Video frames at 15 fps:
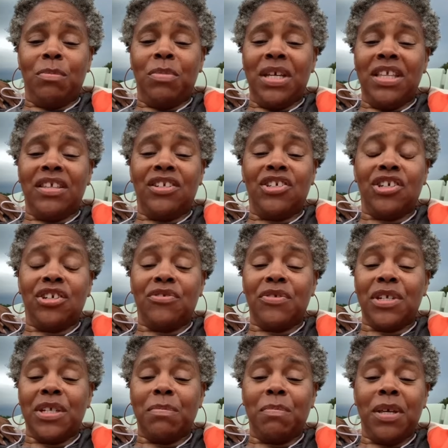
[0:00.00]
be the
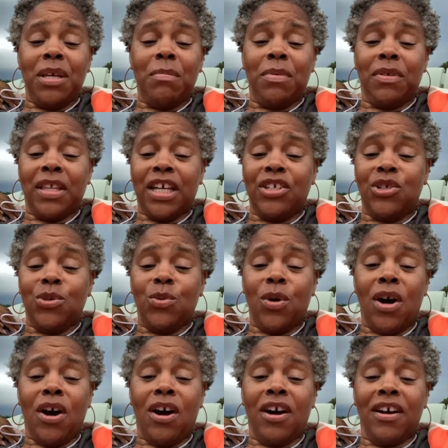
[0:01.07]
generous people that you
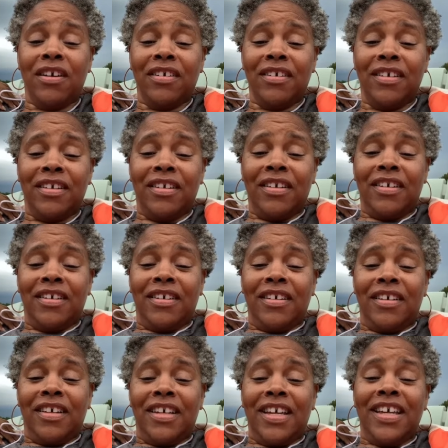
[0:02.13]
are.
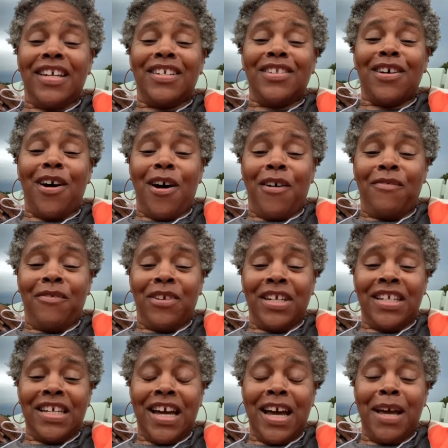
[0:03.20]
It is offering
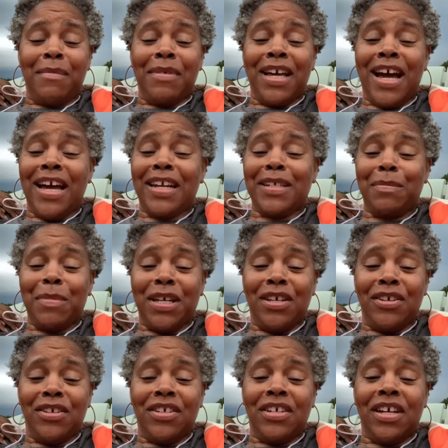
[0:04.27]
time. God has been
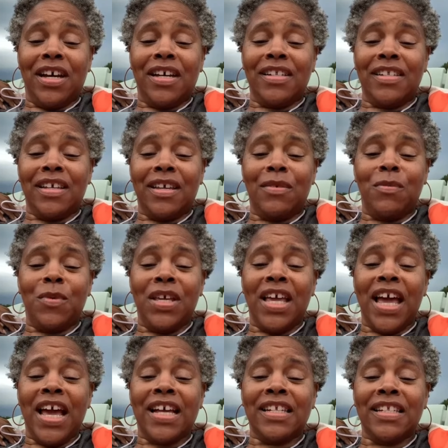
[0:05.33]
good to us, and we
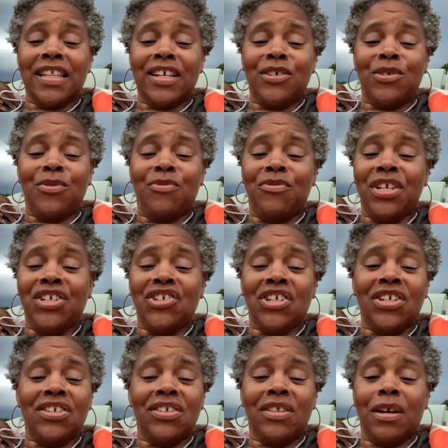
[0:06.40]
ask that you reach
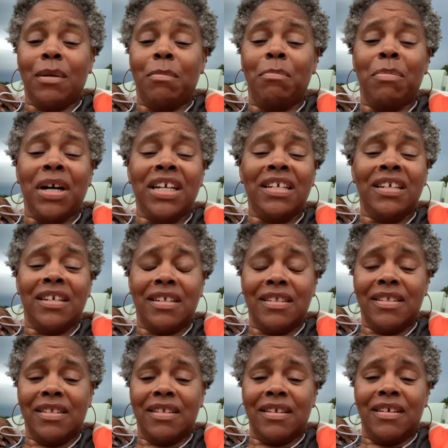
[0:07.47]
into the
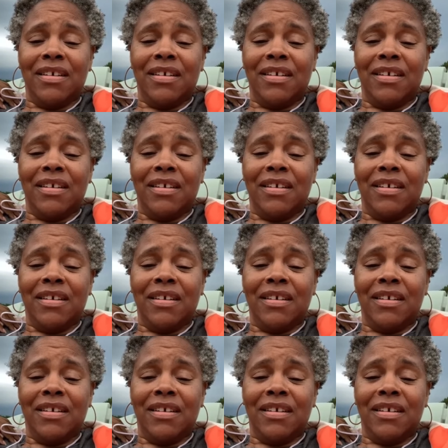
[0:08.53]
abundance